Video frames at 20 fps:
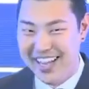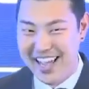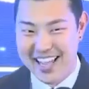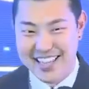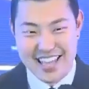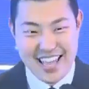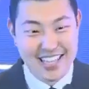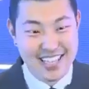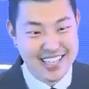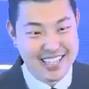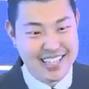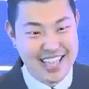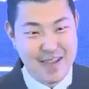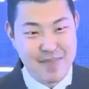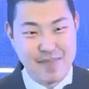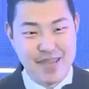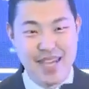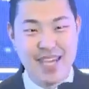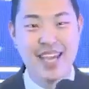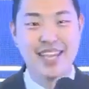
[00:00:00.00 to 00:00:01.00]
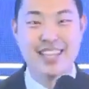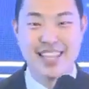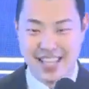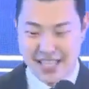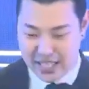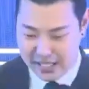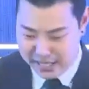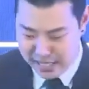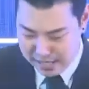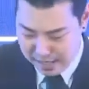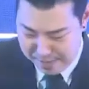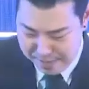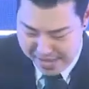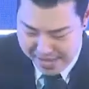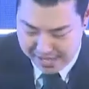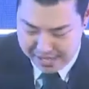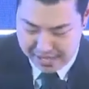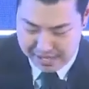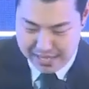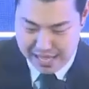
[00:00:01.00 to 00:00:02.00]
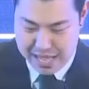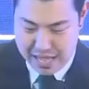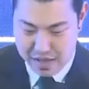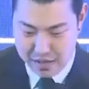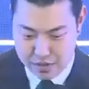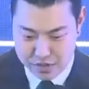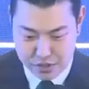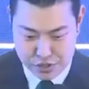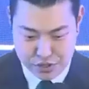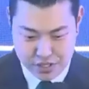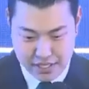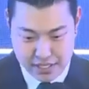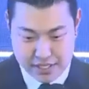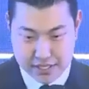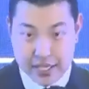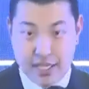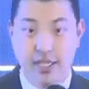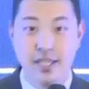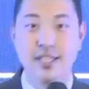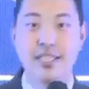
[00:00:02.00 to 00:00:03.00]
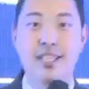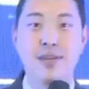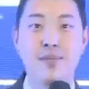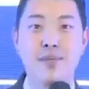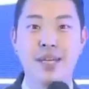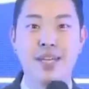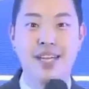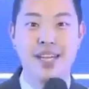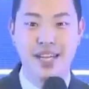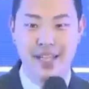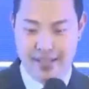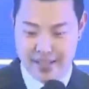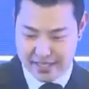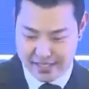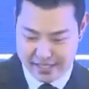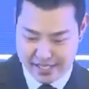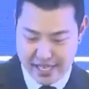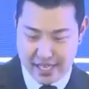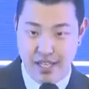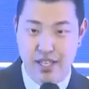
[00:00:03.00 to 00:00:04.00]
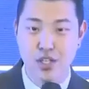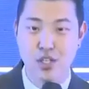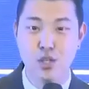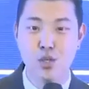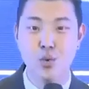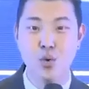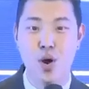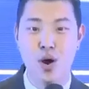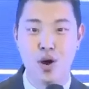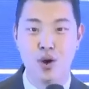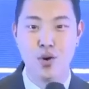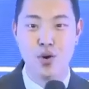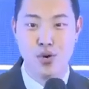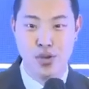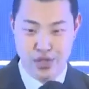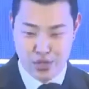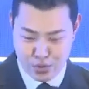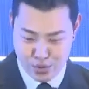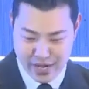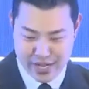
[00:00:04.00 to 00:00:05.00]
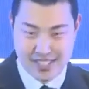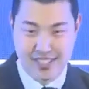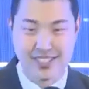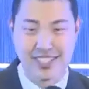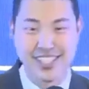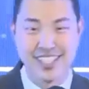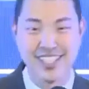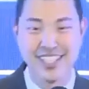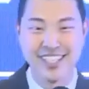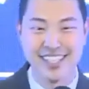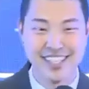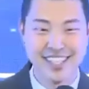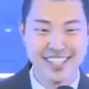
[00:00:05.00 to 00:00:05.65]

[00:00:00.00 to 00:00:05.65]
And they looked at me and they looked at the bank account sheet. They looked at me and they said, you are going crazy.